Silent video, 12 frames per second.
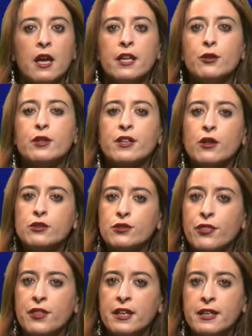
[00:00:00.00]
And you can
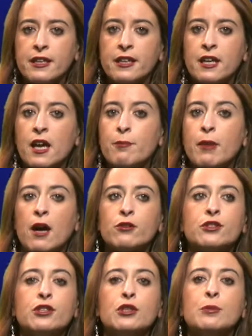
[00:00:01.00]
also think
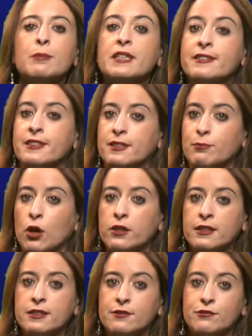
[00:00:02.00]
about new business
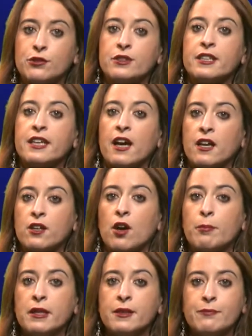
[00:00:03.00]
models for the car
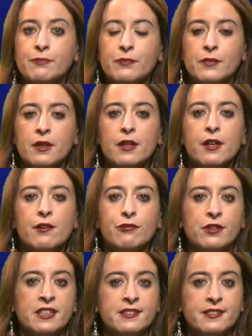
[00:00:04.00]
company.
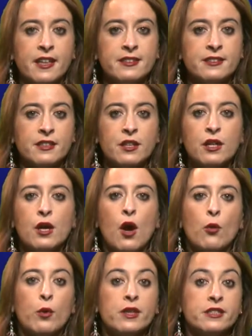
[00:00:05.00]
For instance,
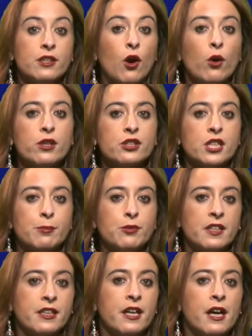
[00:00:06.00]
where the ownership
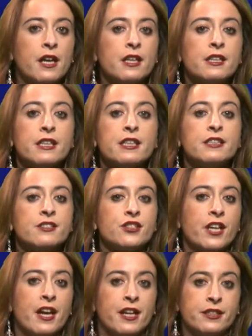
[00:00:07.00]
of the car is
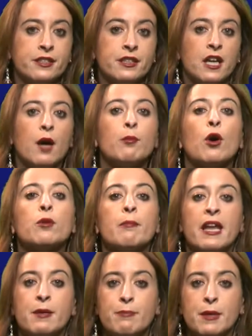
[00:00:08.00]
shared among
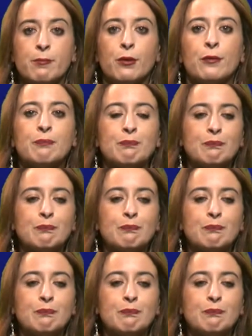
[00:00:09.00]
many people.